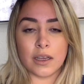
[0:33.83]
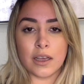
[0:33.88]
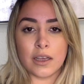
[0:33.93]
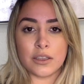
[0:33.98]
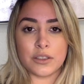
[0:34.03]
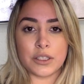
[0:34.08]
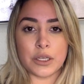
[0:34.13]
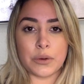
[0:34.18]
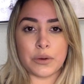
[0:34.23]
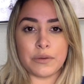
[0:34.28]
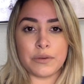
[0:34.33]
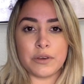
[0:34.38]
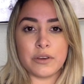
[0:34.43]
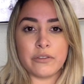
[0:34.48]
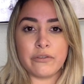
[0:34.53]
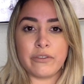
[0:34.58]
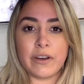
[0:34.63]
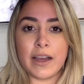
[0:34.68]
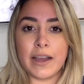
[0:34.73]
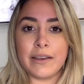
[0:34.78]
So if
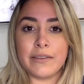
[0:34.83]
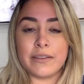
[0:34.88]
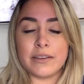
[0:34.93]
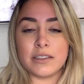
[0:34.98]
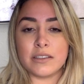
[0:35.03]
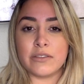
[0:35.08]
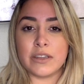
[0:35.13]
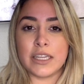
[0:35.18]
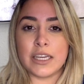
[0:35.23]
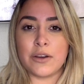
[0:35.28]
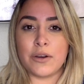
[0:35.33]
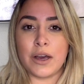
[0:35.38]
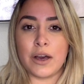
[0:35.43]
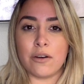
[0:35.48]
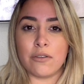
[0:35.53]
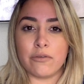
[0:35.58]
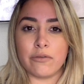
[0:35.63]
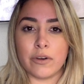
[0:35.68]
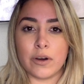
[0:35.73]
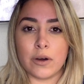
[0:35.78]
you find this video
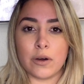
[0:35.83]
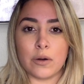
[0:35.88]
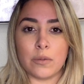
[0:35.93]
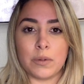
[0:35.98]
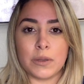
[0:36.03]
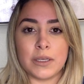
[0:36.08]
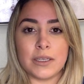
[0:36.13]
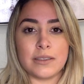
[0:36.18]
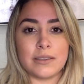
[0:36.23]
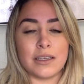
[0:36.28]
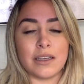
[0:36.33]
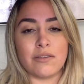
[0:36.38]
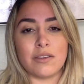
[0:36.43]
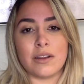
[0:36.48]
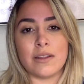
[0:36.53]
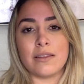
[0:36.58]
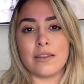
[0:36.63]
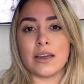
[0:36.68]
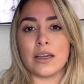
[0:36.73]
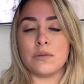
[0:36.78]
helpful, please give
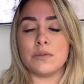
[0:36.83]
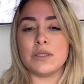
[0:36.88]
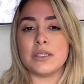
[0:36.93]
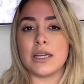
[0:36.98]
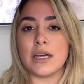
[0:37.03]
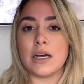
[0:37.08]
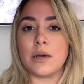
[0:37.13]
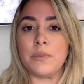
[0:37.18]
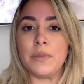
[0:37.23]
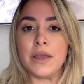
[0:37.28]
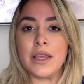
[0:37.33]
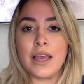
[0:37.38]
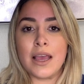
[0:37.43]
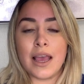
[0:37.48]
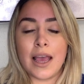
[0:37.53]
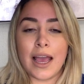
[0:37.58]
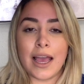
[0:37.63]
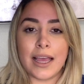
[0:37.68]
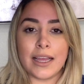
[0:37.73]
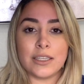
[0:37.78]
it a thumbs up
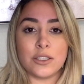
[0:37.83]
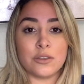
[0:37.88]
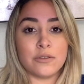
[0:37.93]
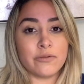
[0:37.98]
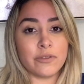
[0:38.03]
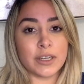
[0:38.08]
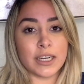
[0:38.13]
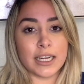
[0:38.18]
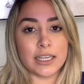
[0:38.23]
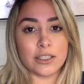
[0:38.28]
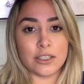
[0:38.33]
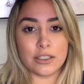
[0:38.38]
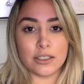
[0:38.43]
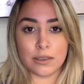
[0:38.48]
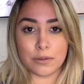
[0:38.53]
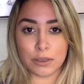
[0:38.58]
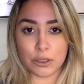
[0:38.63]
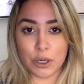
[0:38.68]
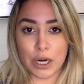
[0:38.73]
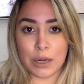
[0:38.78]
and don't forget to
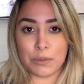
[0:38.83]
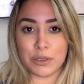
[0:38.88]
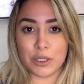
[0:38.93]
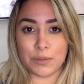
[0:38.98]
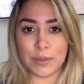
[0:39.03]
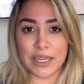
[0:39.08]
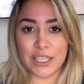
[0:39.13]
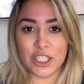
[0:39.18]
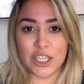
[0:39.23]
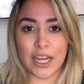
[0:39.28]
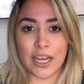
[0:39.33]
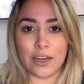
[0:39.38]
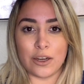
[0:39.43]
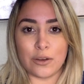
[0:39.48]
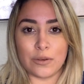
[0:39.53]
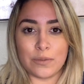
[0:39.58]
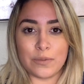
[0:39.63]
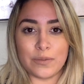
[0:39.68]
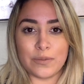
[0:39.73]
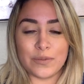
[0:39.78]
subscribe to my
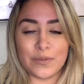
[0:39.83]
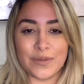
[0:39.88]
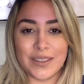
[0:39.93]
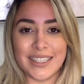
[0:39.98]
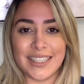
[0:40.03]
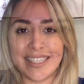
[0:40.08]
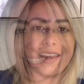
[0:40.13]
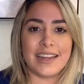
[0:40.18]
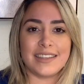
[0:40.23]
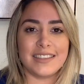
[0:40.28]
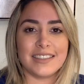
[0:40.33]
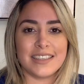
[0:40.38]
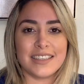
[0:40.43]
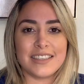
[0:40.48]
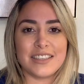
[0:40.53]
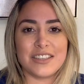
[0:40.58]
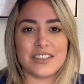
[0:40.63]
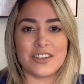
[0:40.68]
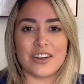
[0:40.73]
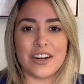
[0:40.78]
channel. Let's
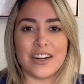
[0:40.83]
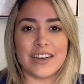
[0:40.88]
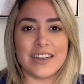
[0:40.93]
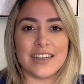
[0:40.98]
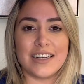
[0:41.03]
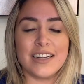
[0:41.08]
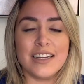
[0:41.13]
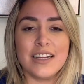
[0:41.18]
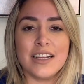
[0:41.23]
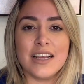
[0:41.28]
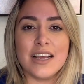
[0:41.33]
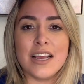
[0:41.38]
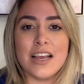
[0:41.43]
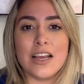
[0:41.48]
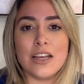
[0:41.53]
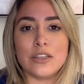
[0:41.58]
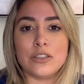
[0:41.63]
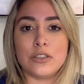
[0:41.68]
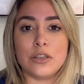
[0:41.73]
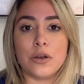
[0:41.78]
get started.
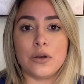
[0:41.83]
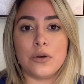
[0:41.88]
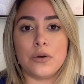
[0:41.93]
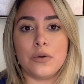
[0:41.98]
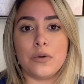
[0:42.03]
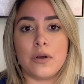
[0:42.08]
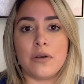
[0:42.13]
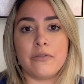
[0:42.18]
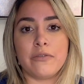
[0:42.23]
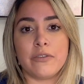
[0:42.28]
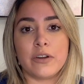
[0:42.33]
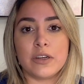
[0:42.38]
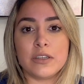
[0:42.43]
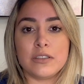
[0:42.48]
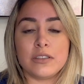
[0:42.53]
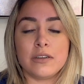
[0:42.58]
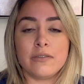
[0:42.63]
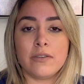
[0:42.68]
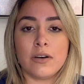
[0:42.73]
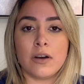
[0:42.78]
So
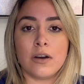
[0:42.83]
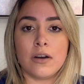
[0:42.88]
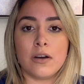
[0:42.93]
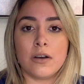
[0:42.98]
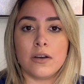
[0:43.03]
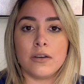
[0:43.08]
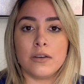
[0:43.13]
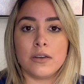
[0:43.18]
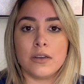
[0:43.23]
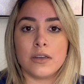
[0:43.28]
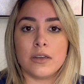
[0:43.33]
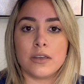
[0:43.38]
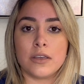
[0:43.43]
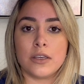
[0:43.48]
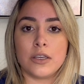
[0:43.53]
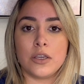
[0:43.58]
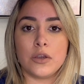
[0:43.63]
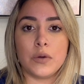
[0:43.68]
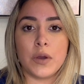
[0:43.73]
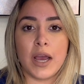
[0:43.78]
first of all,
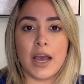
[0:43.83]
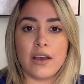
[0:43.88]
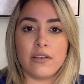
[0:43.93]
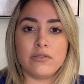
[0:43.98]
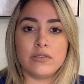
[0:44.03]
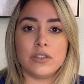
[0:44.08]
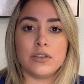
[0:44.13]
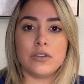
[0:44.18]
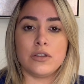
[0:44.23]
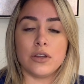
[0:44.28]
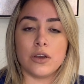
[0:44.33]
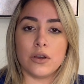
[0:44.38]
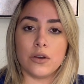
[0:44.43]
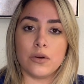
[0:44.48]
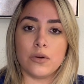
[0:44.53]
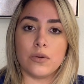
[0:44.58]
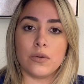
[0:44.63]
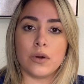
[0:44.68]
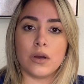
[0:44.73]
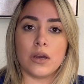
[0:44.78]
you have to
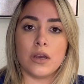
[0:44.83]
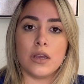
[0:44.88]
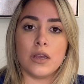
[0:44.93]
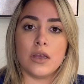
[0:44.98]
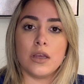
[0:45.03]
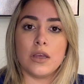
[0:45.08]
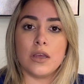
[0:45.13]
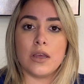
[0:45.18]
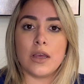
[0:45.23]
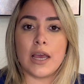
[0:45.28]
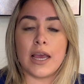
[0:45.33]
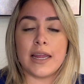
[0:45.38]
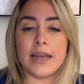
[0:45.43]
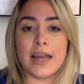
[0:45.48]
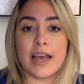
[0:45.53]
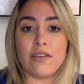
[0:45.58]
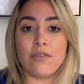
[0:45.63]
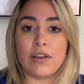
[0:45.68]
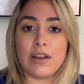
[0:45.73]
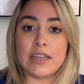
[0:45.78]
know and
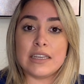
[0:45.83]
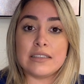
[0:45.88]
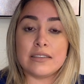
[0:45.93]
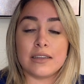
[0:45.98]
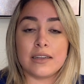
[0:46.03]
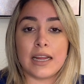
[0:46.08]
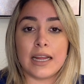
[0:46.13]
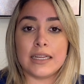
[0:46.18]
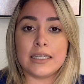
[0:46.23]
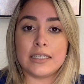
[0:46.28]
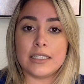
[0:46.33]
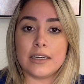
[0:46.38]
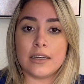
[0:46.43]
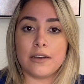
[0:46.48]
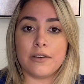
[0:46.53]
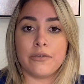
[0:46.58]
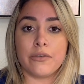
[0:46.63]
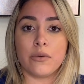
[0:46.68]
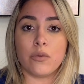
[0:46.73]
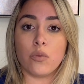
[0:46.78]
have at least an idea
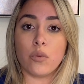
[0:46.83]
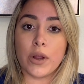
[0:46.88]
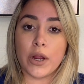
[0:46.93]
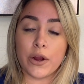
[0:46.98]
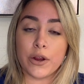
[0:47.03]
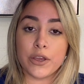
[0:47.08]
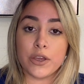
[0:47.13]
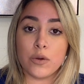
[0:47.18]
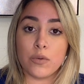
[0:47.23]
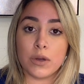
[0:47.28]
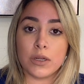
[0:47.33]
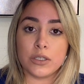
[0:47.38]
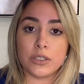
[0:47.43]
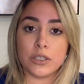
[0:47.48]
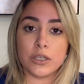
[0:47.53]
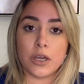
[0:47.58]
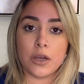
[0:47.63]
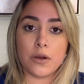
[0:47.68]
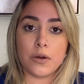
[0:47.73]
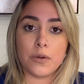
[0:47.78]
of where you want
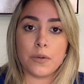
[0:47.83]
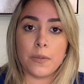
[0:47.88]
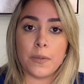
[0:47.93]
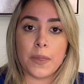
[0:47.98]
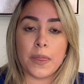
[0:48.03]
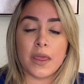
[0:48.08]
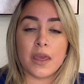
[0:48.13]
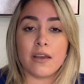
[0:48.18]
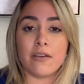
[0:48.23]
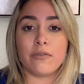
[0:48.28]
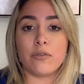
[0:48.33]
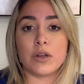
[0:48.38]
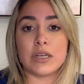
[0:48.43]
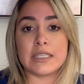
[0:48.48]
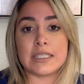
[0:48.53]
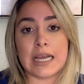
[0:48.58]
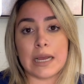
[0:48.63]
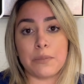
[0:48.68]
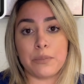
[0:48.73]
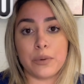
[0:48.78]
to go. For
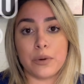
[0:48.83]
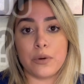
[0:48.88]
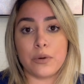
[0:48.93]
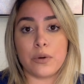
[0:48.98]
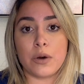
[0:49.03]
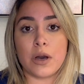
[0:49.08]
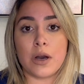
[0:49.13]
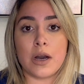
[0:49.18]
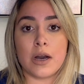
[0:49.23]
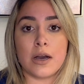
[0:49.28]
example,